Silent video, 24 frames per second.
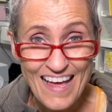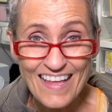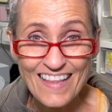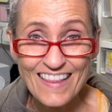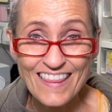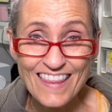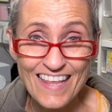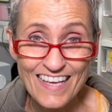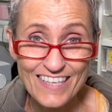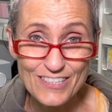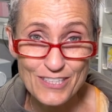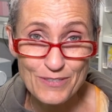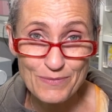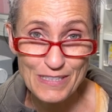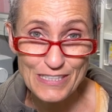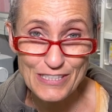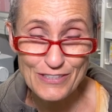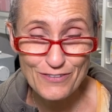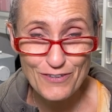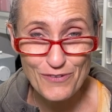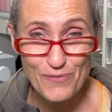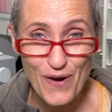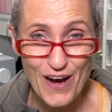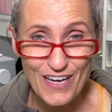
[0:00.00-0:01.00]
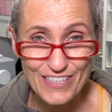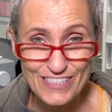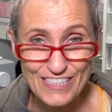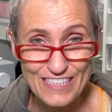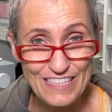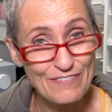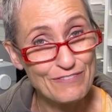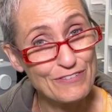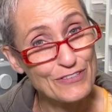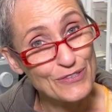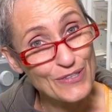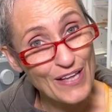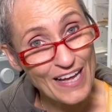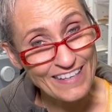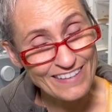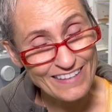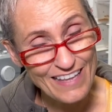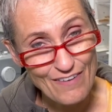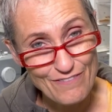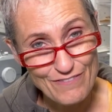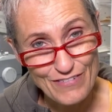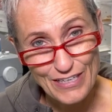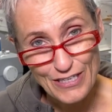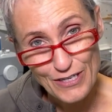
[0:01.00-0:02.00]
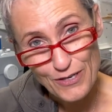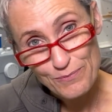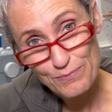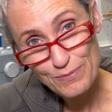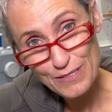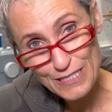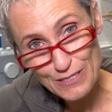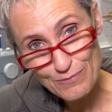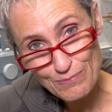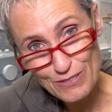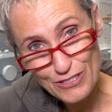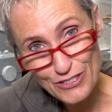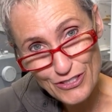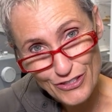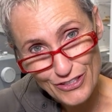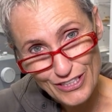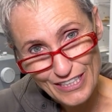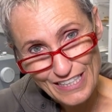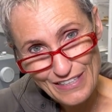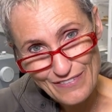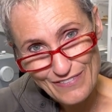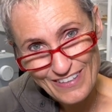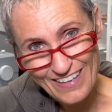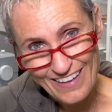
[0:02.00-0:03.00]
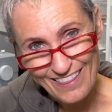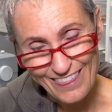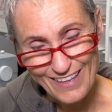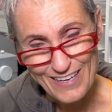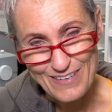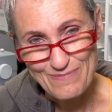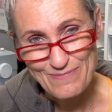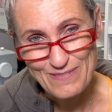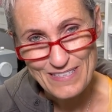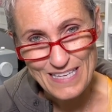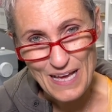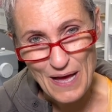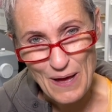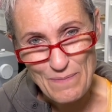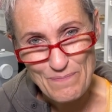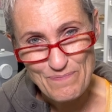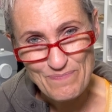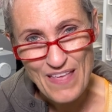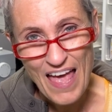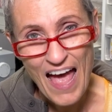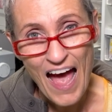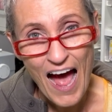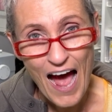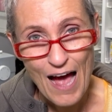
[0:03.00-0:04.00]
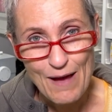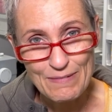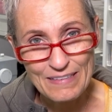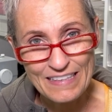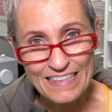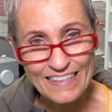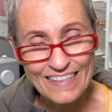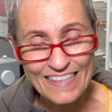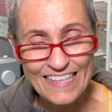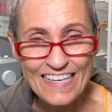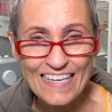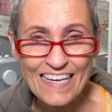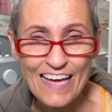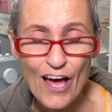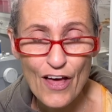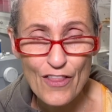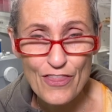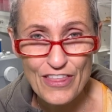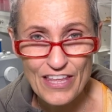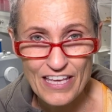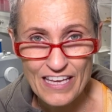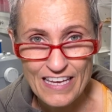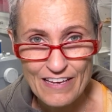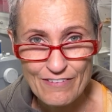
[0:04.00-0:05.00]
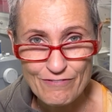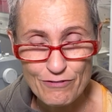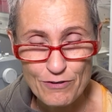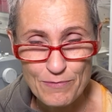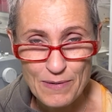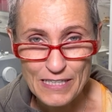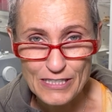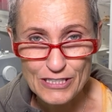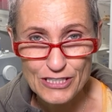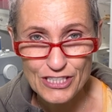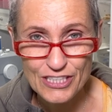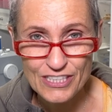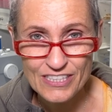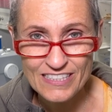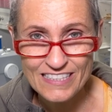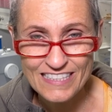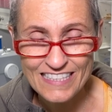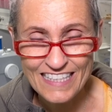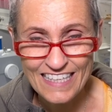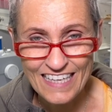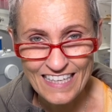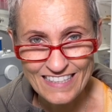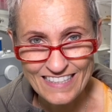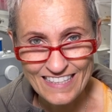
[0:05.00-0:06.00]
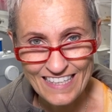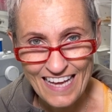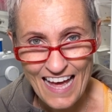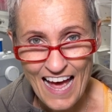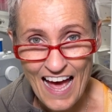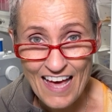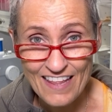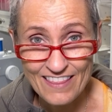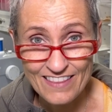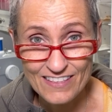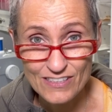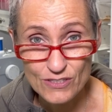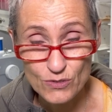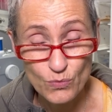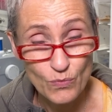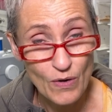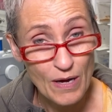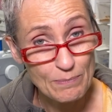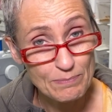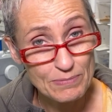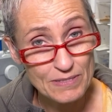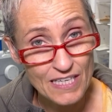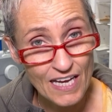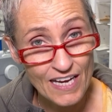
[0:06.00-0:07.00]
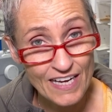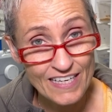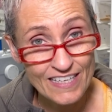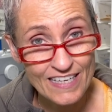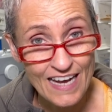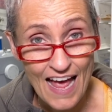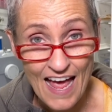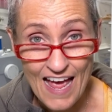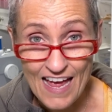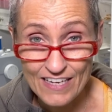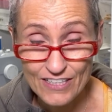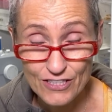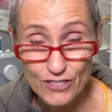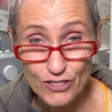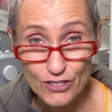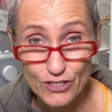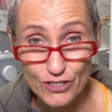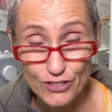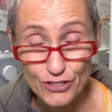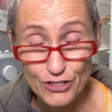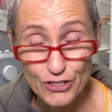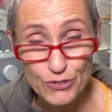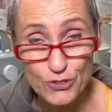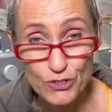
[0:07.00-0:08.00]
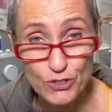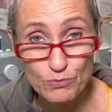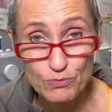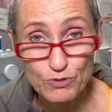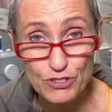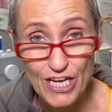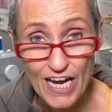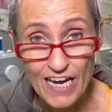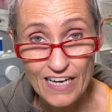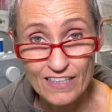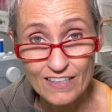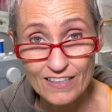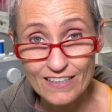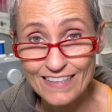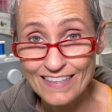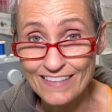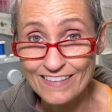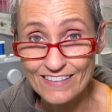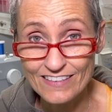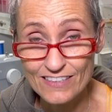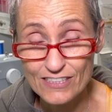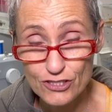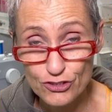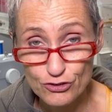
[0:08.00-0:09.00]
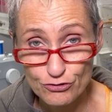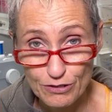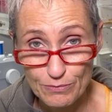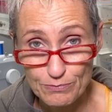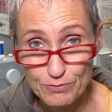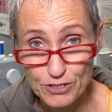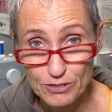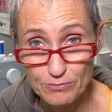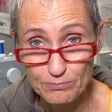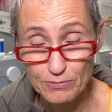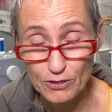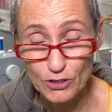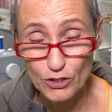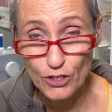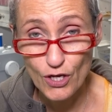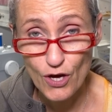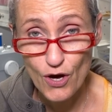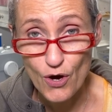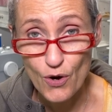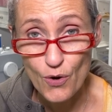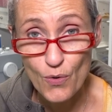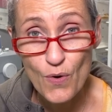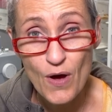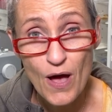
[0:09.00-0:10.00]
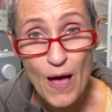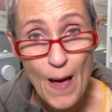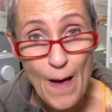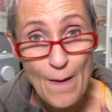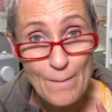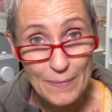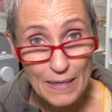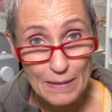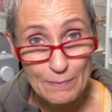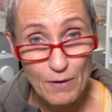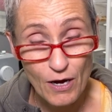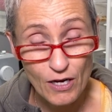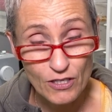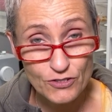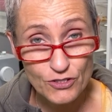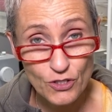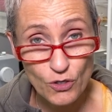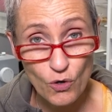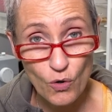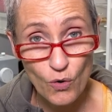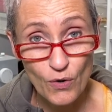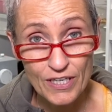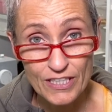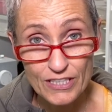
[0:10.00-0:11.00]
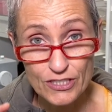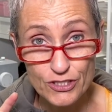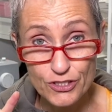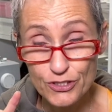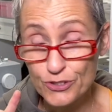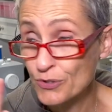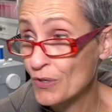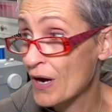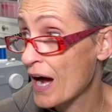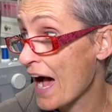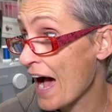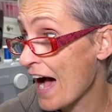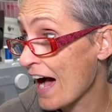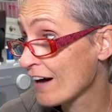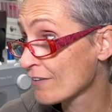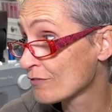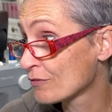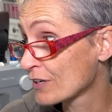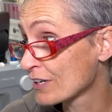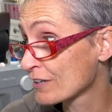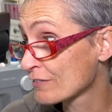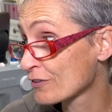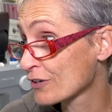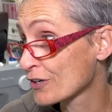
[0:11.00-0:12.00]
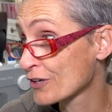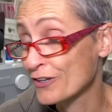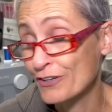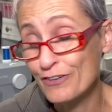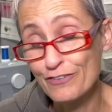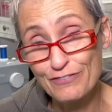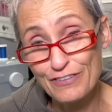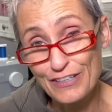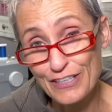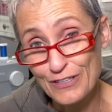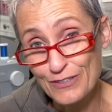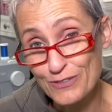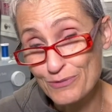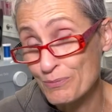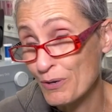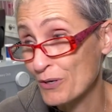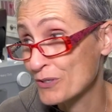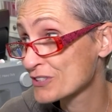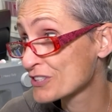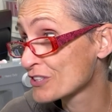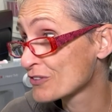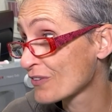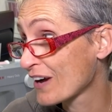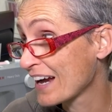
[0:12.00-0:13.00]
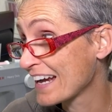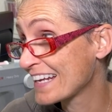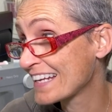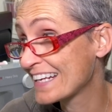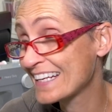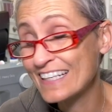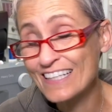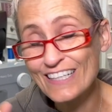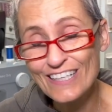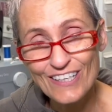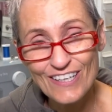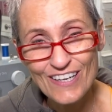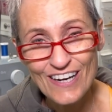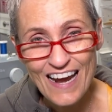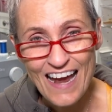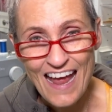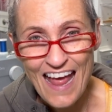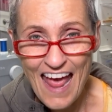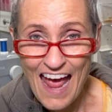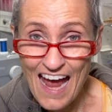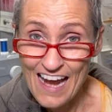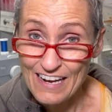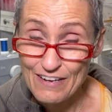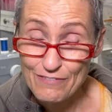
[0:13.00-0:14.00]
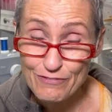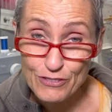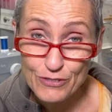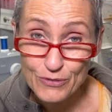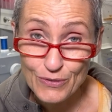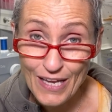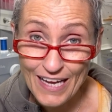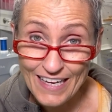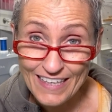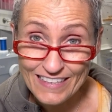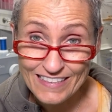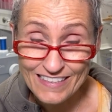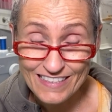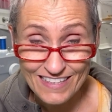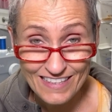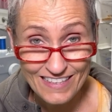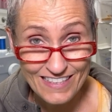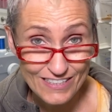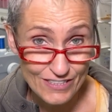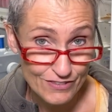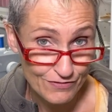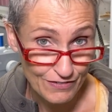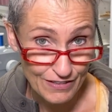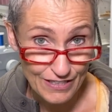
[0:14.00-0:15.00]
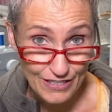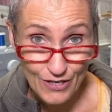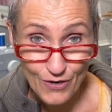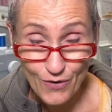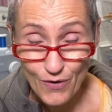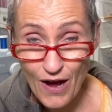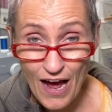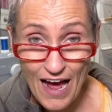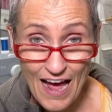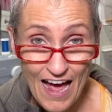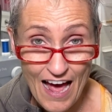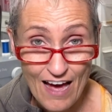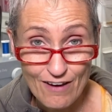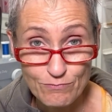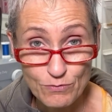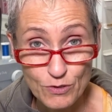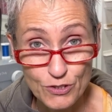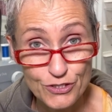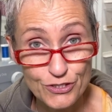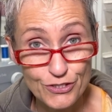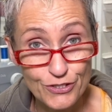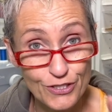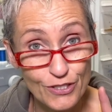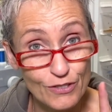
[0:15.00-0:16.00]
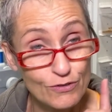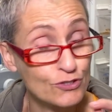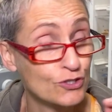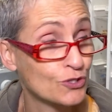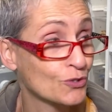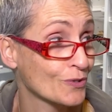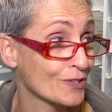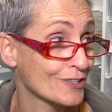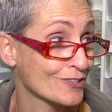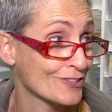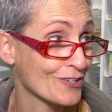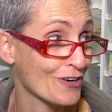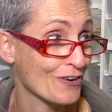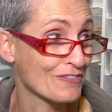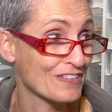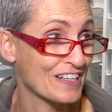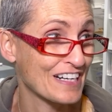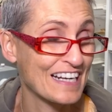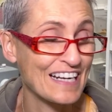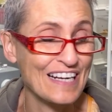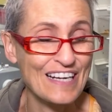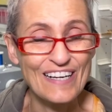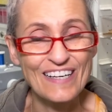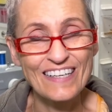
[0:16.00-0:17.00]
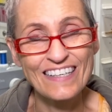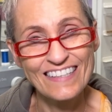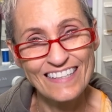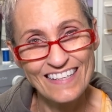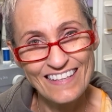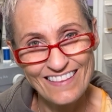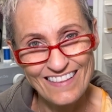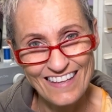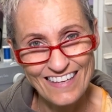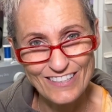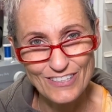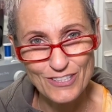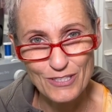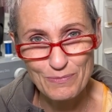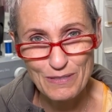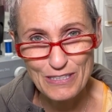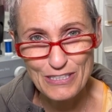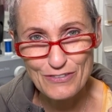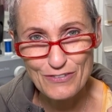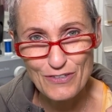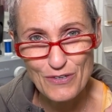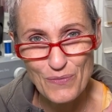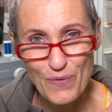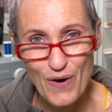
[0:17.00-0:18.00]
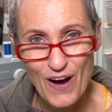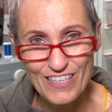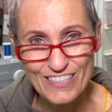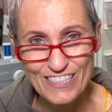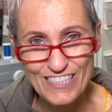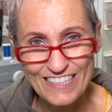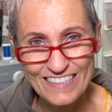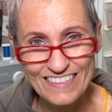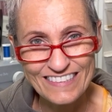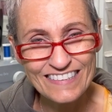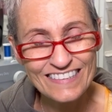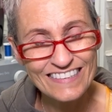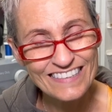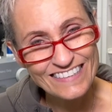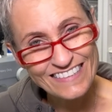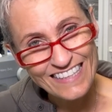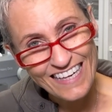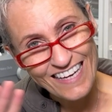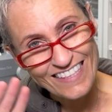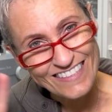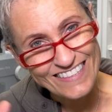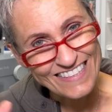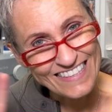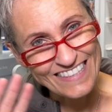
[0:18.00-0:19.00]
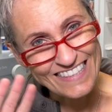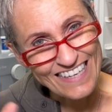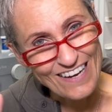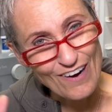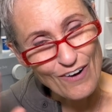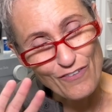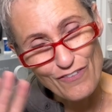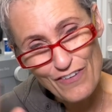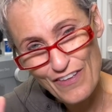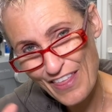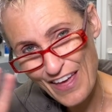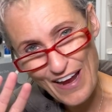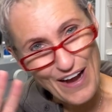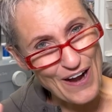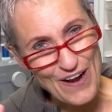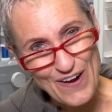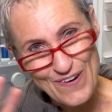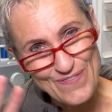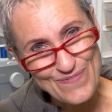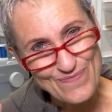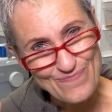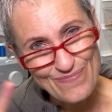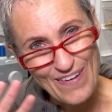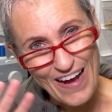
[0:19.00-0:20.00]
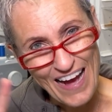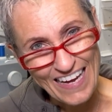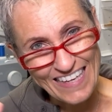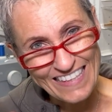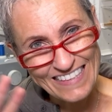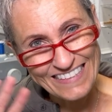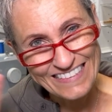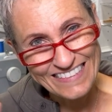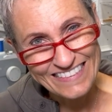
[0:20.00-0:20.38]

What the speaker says: Thanks so much for watching. If you liked that video, please be sure to give it a thumbs up. I'm going to link the information to get to Kathy's website and her YouTube channel in the description below, but I'm also going to have one of her videos posted right here. And if you liked this video, I have more studio tours over here. Thanks so much for watching. I'll see you over there. Bye.